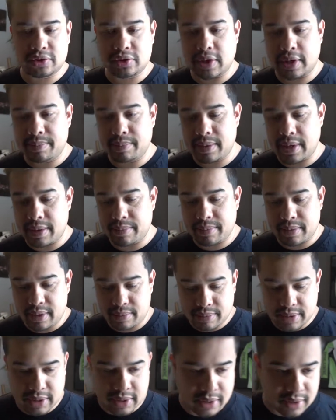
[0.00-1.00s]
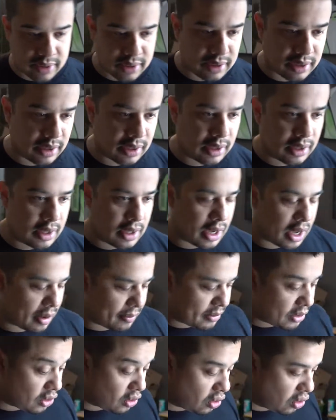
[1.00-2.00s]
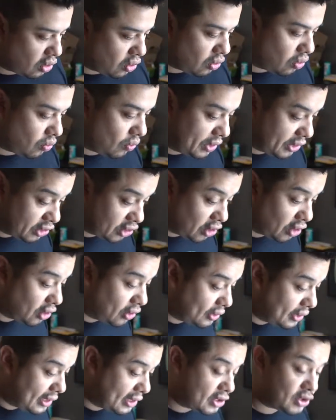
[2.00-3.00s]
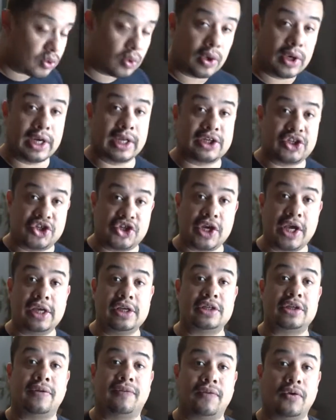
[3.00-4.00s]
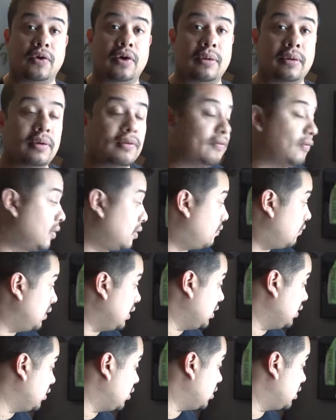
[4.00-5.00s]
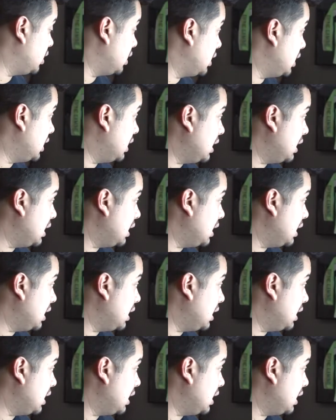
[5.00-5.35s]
So I'm gonna go return this one, exchange it for a reel.